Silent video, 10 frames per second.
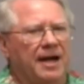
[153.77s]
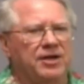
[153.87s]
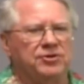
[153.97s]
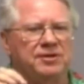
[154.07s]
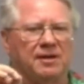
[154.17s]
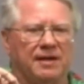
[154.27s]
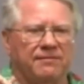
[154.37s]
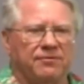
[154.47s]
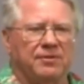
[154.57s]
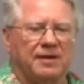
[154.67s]
I could
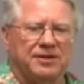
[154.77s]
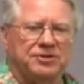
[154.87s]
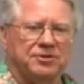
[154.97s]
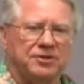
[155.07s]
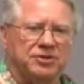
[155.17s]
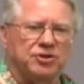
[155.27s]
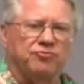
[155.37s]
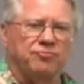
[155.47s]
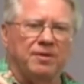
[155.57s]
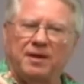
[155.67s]
deliver the lizard just
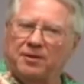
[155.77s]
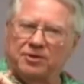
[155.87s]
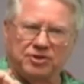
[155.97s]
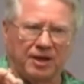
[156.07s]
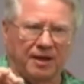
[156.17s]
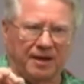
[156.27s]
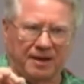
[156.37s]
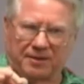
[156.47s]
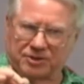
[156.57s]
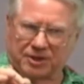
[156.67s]
in the
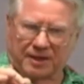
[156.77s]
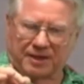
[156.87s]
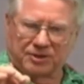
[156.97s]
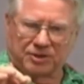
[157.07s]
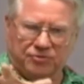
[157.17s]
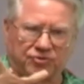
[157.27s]
shotgun shell,